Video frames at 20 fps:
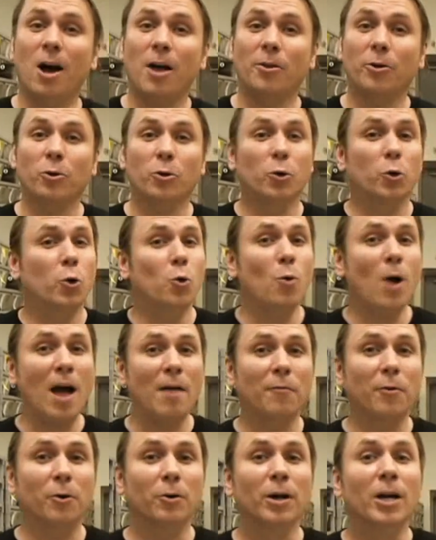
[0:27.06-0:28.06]
other, or
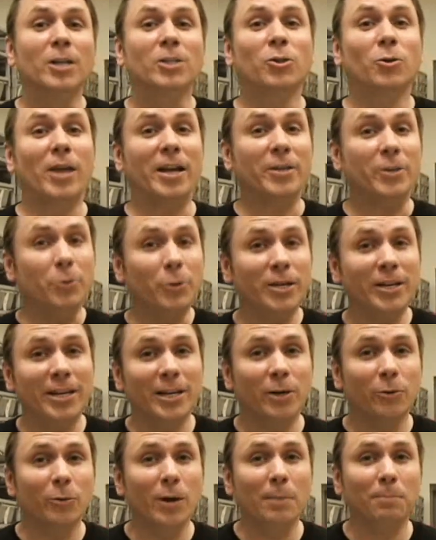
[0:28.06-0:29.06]
whoever so that you can
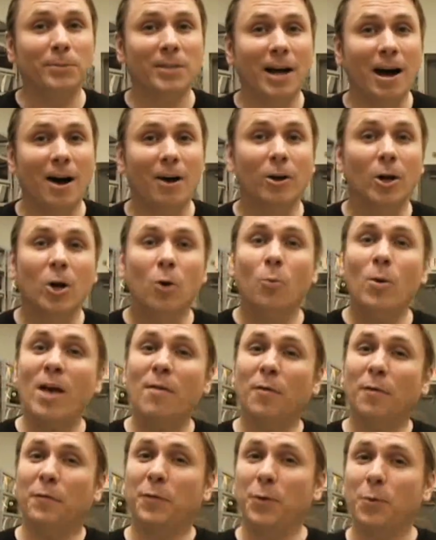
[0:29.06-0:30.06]
get a reptile, we
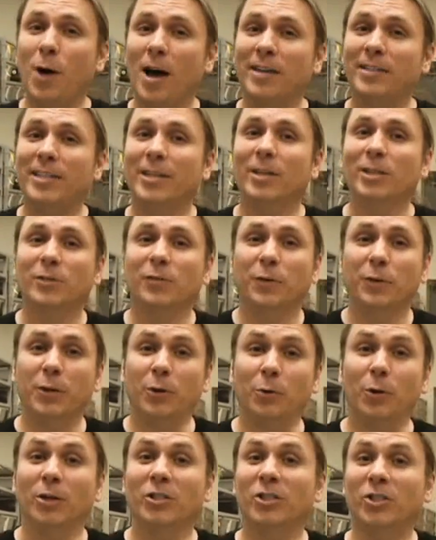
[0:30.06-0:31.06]
have a few ideas for
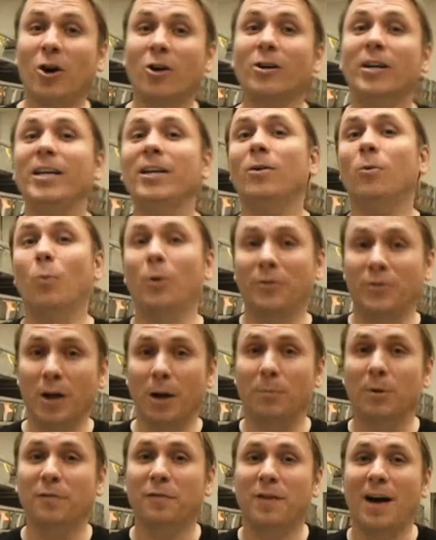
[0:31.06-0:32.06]
you, starting with
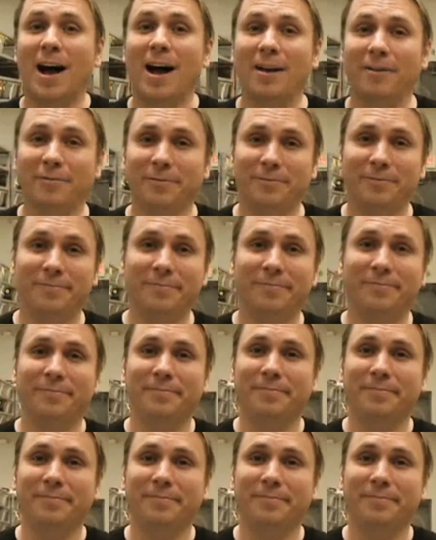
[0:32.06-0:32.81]
number 5.